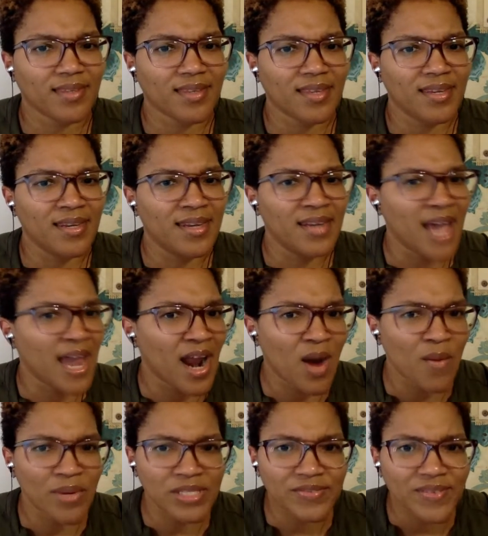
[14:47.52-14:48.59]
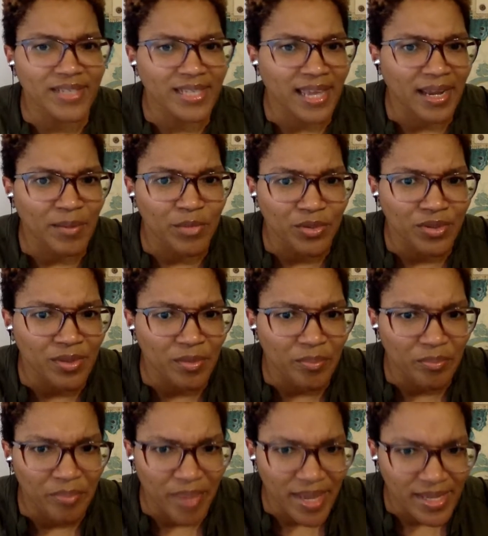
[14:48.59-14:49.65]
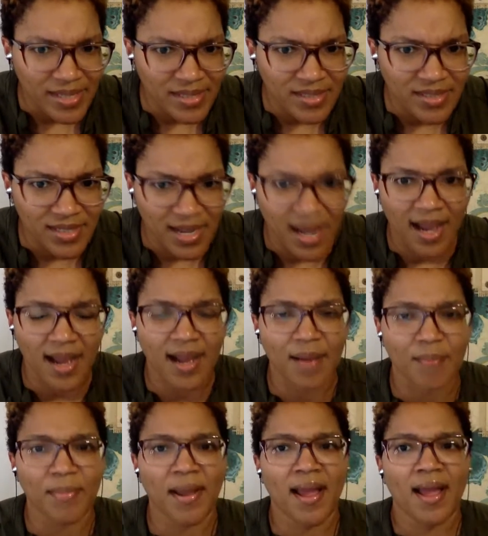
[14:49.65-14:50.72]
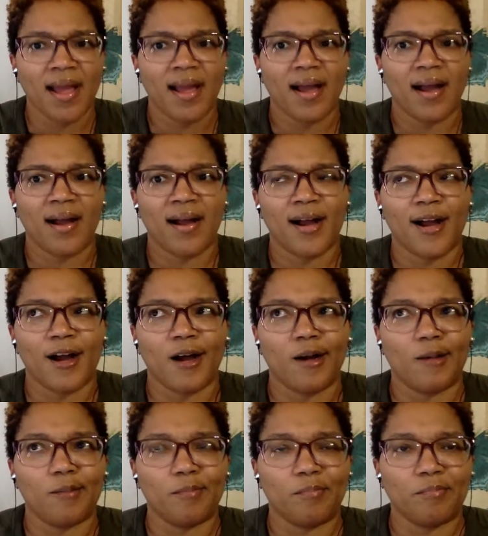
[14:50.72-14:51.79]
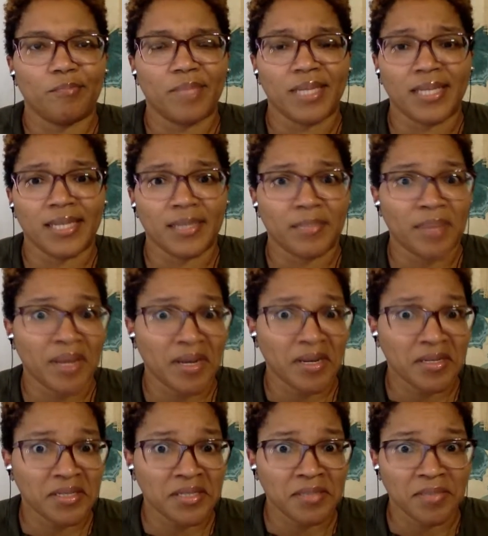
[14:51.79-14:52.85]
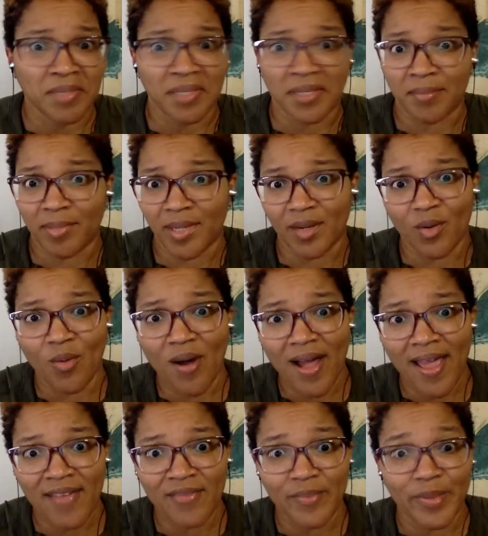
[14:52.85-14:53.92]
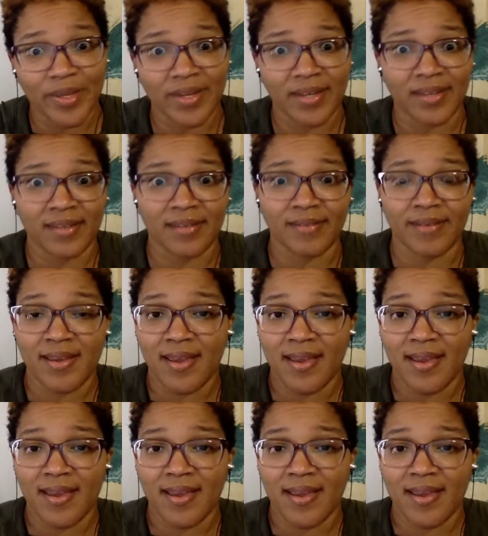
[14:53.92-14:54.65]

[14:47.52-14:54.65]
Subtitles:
not always feeling like I'm doing the best job, be it in parenting, be it in being a wife, be it in